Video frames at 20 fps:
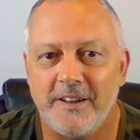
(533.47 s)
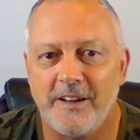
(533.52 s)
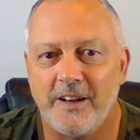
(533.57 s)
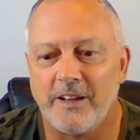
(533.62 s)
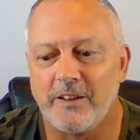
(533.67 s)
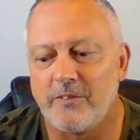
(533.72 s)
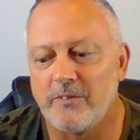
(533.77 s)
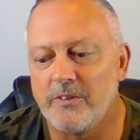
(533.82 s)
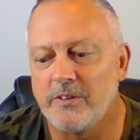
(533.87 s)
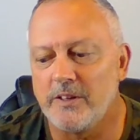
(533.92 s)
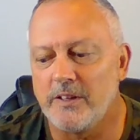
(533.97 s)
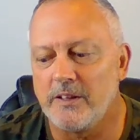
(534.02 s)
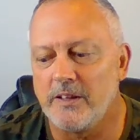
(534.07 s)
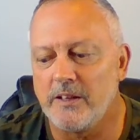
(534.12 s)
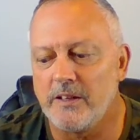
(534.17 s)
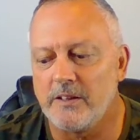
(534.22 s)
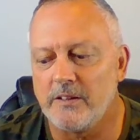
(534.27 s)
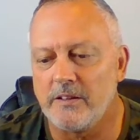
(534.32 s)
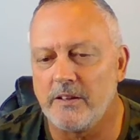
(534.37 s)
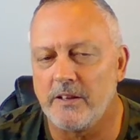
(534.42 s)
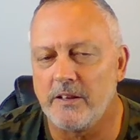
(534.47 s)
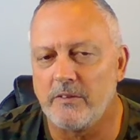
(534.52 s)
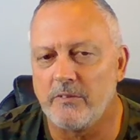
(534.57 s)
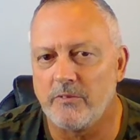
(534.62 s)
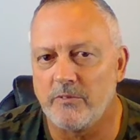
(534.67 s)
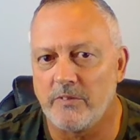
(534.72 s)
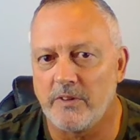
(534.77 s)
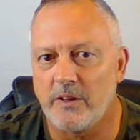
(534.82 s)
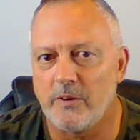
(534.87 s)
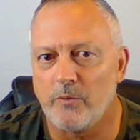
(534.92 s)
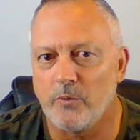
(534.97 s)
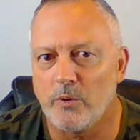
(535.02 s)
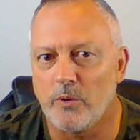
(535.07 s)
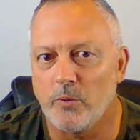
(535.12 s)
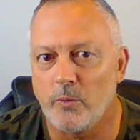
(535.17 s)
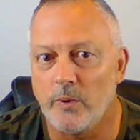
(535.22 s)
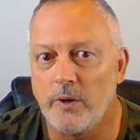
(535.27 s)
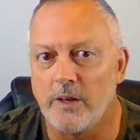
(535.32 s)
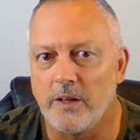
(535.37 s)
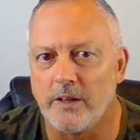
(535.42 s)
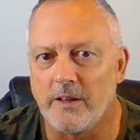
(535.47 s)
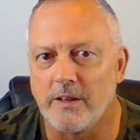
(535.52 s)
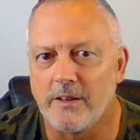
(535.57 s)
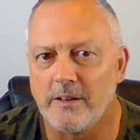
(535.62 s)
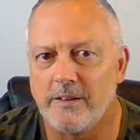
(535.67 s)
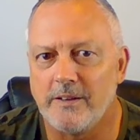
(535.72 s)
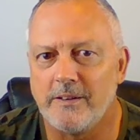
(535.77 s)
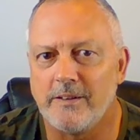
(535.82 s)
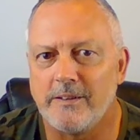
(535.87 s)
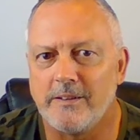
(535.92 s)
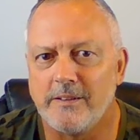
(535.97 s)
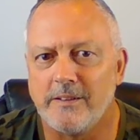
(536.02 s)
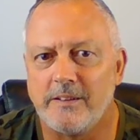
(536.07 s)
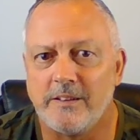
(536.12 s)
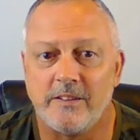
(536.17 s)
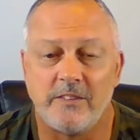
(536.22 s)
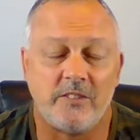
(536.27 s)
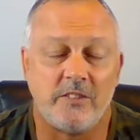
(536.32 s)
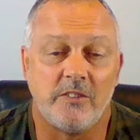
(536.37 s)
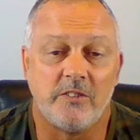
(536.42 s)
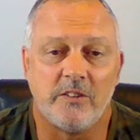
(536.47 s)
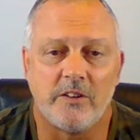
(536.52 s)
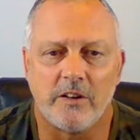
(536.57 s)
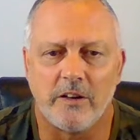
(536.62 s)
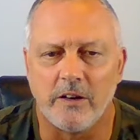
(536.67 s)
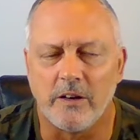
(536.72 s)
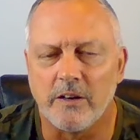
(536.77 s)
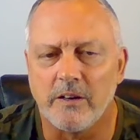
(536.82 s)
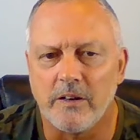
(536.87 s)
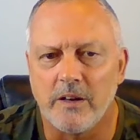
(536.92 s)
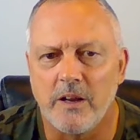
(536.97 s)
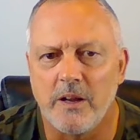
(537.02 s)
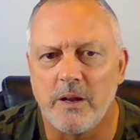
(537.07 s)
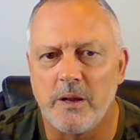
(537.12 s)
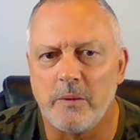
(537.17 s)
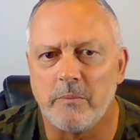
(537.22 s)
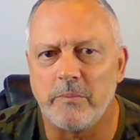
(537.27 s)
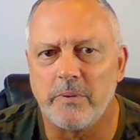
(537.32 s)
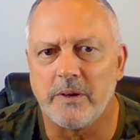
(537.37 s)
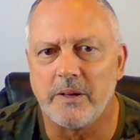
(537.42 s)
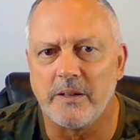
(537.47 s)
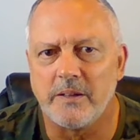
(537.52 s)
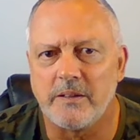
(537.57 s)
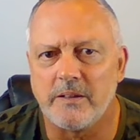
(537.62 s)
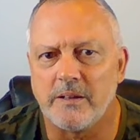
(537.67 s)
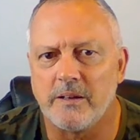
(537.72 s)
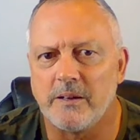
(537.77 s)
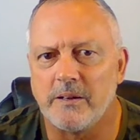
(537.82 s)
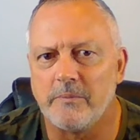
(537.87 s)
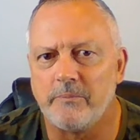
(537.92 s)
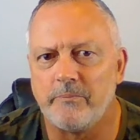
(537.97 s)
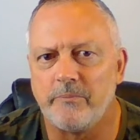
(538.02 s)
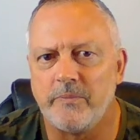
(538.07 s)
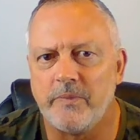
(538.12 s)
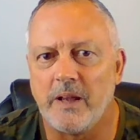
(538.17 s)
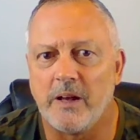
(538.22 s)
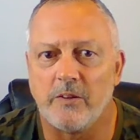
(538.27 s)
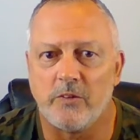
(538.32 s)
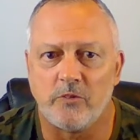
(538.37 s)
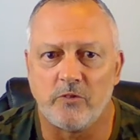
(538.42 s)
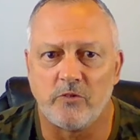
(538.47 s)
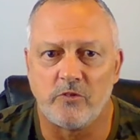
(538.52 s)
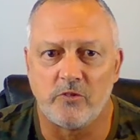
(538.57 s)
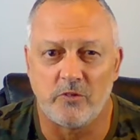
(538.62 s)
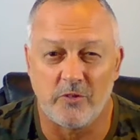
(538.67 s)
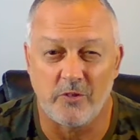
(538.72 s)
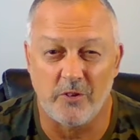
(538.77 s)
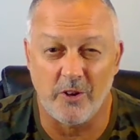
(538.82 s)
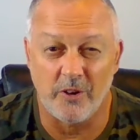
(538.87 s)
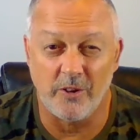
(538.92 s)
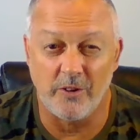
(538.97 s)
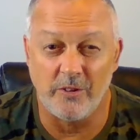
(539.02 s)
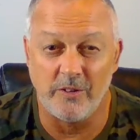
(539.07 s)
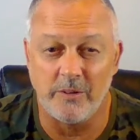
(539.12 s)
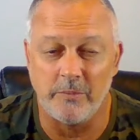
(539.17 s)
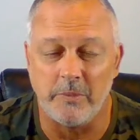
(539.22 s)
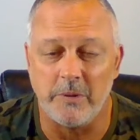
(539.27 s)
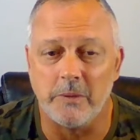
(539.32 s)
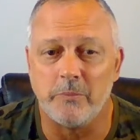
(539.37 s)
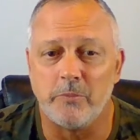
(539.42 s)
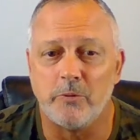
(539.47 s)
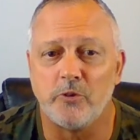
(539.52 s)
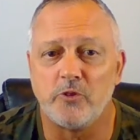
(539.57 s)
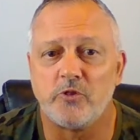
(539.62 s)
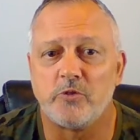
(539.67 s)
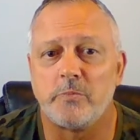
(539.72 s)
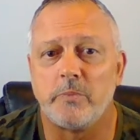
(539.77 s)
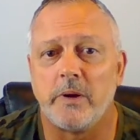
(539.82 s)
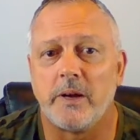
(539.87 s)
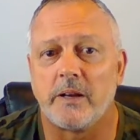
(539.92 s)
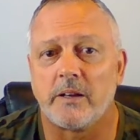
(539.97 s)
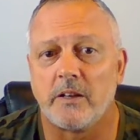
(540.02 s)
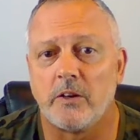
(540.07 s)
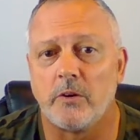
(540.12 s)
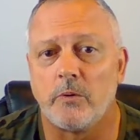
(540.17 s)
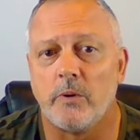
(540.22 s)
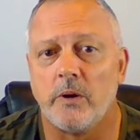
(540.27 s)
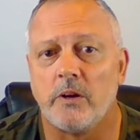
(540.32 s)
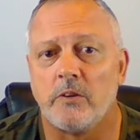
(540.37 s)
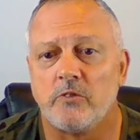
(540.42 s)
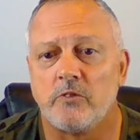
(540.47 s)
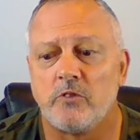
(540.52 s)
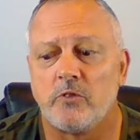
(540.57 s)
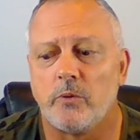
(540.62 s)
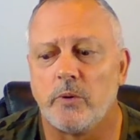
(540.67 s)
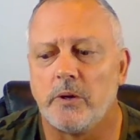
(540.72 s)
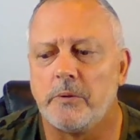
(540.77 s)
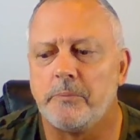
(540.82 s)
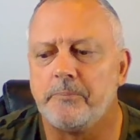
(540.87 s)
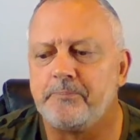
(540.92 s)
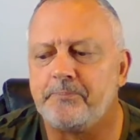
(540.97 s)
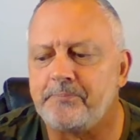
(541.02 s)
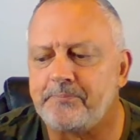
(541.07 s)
Like, really, they were winning, you know, and they still are. But now there's starting to be a pushback, a groundswell.